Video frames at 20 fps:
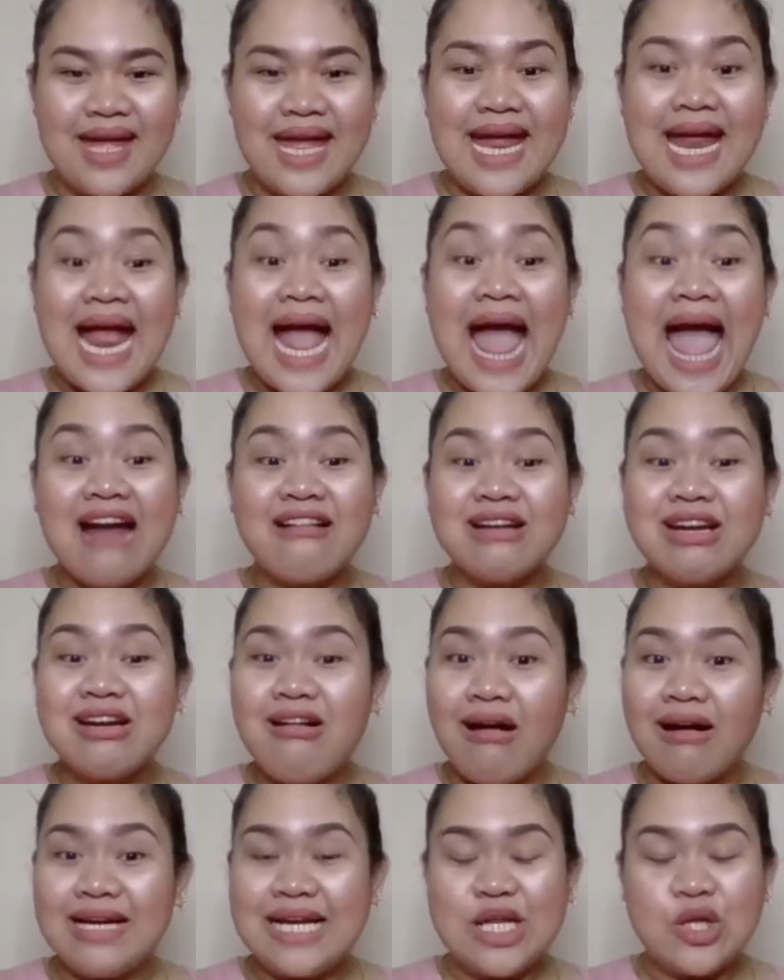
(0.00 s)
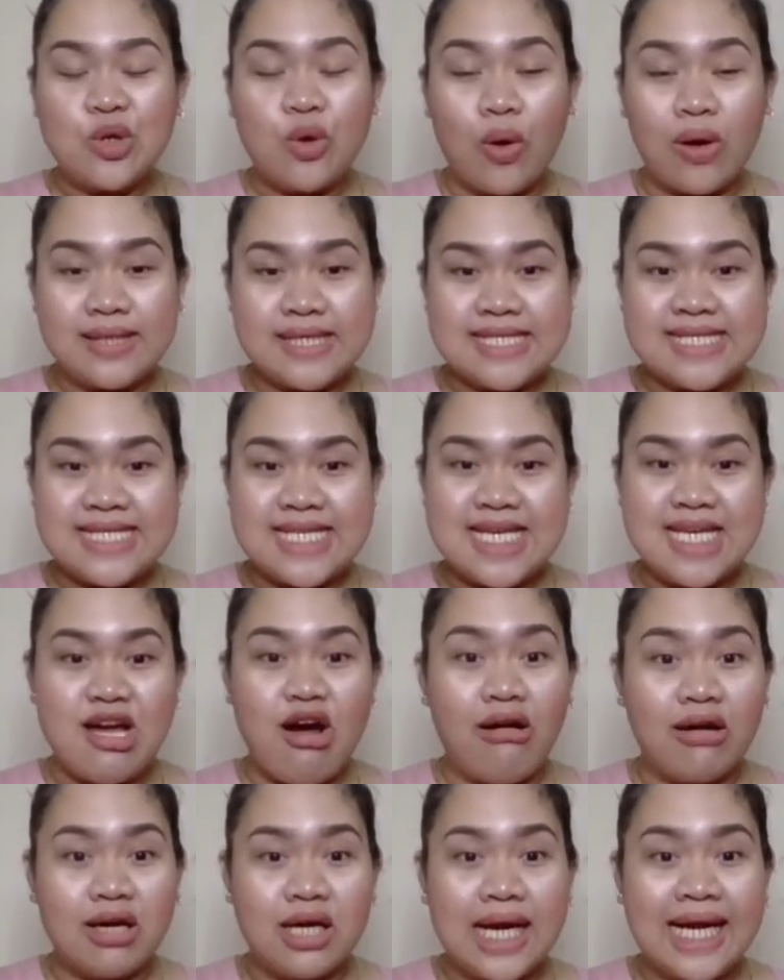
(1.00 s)
High regard and courtesy
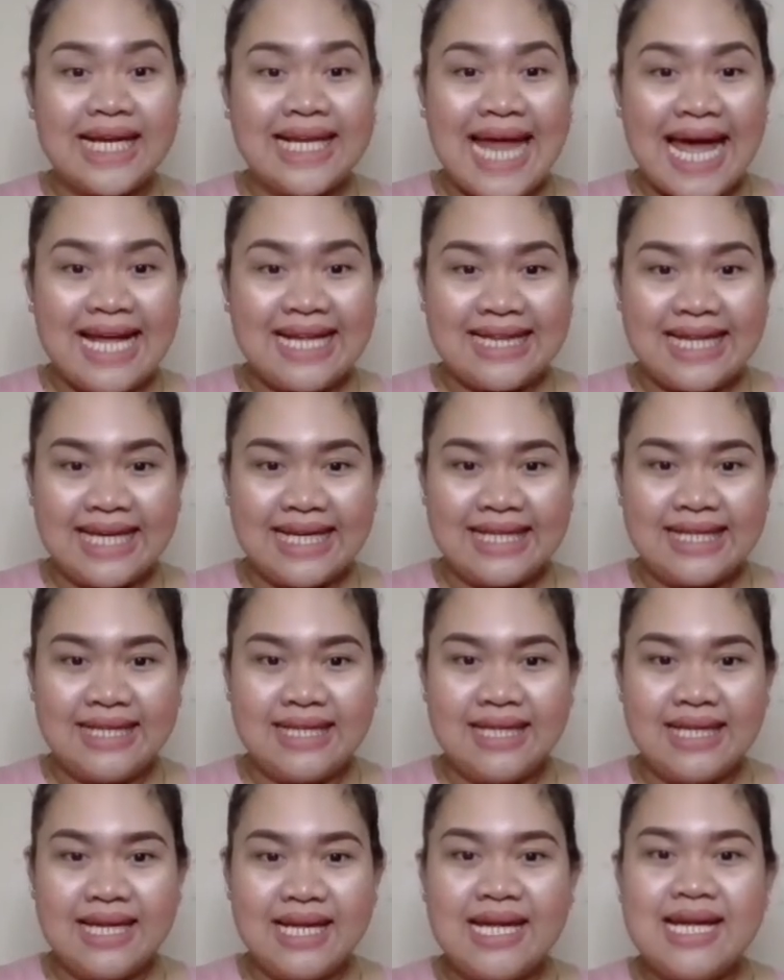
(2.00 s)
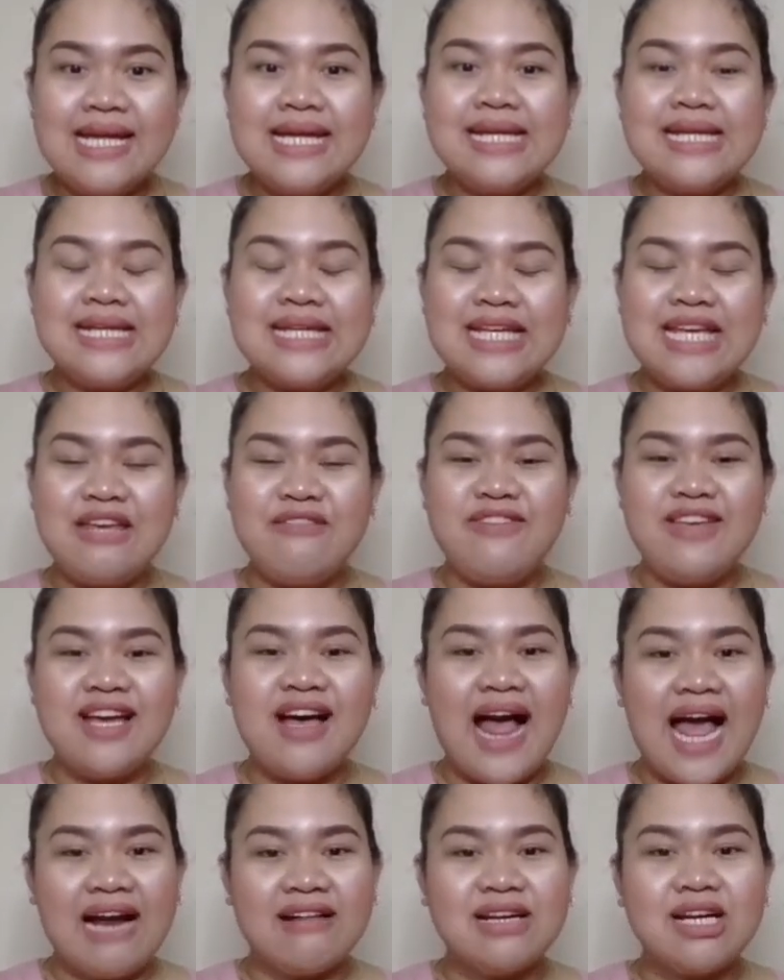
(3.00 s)
are highlighted. Giving a
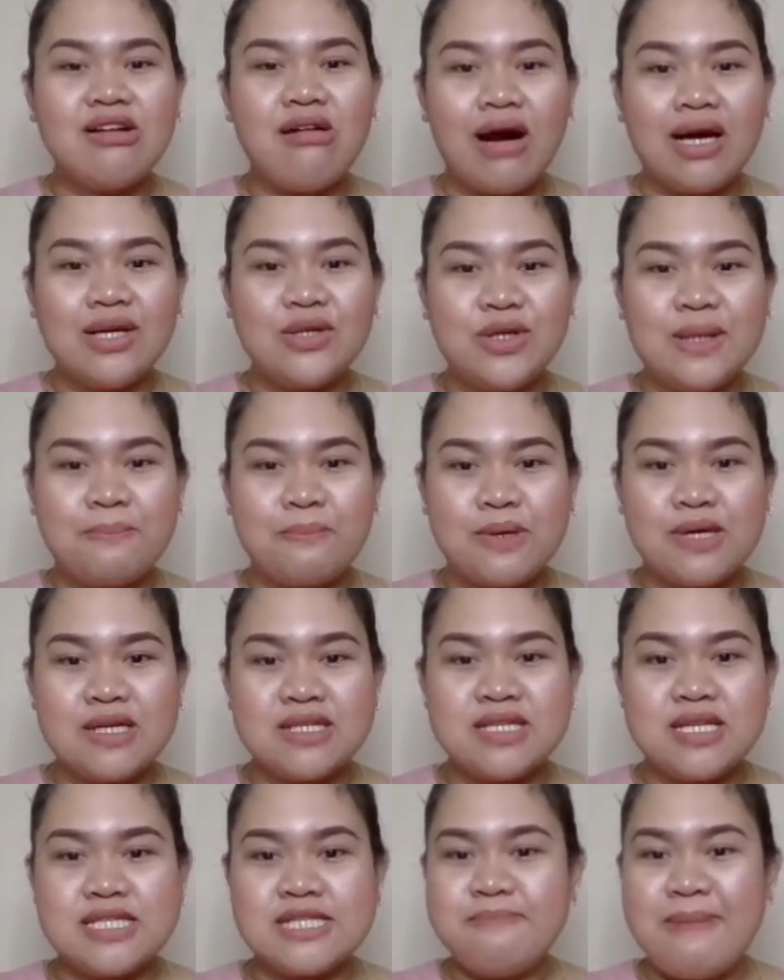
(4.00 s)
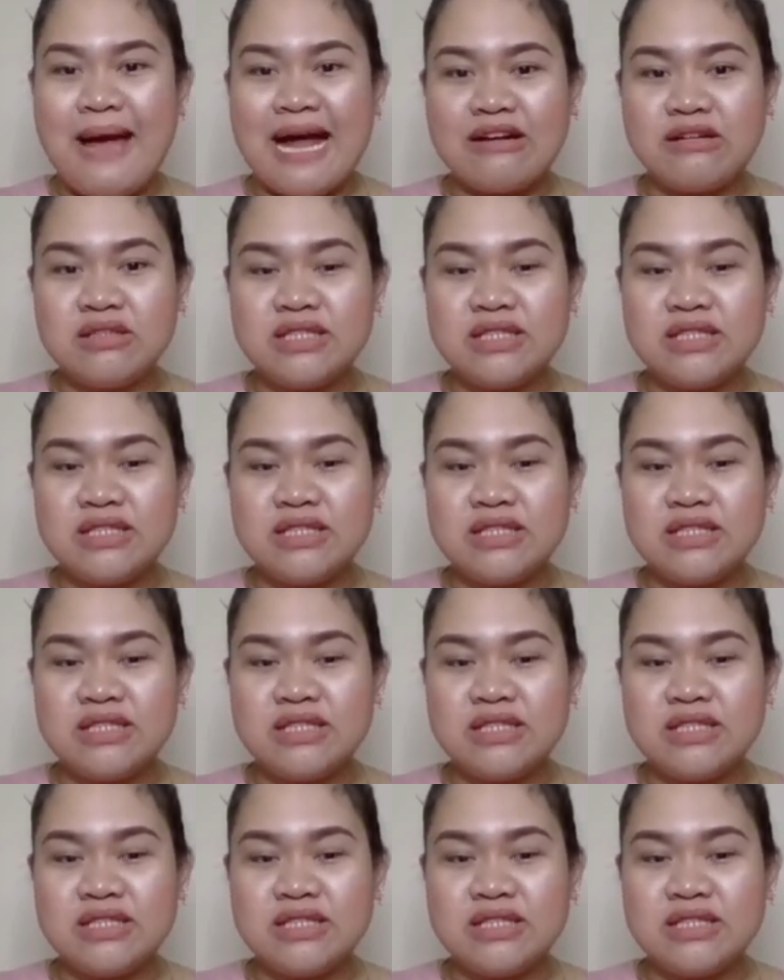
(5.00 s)
high regard to the person's background